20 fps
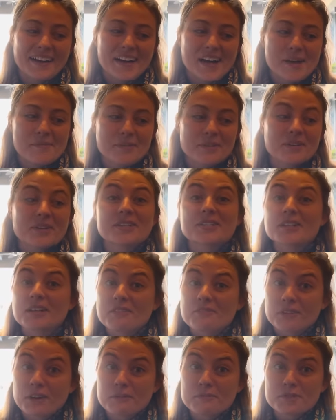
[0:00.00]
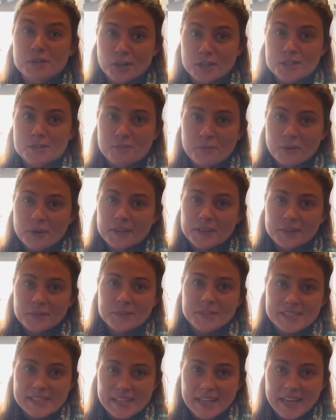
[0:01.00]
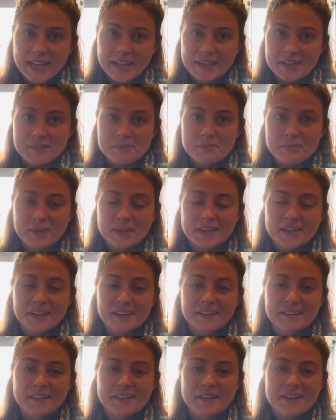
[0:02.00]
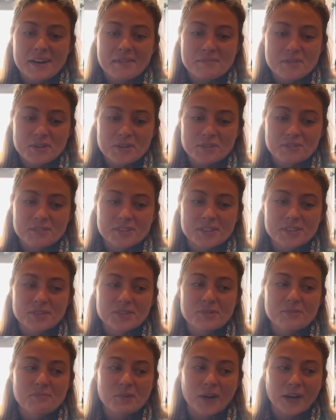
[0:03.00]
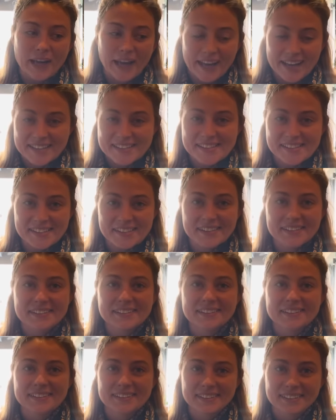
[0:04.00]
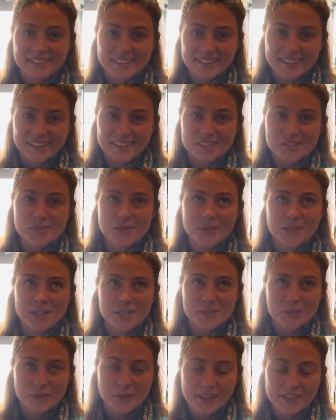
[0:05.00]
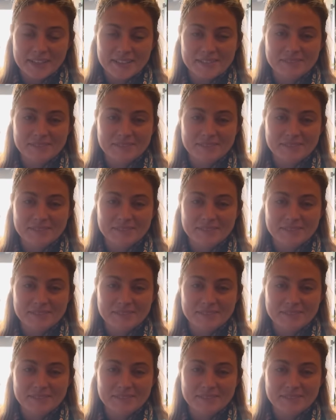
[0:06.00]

I'm originally from Church Point, Louisiana, but I moved to Morganza in 2020.